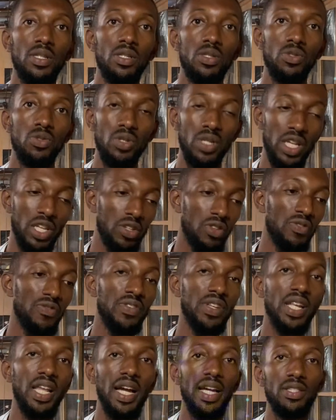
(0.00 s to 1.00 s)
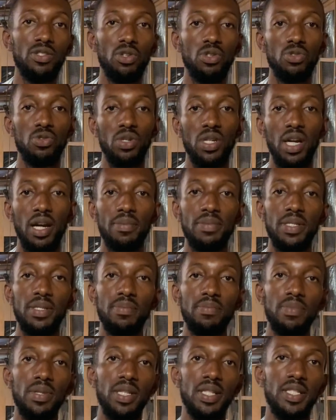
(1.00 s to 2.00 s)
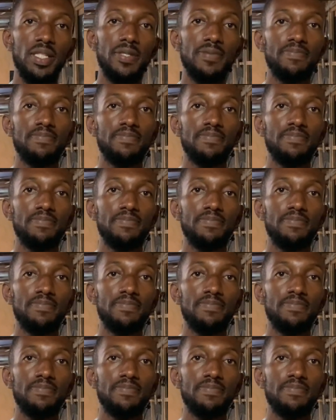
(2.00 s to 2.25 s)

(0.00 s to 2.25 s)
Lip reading: So the UV light also comes in place.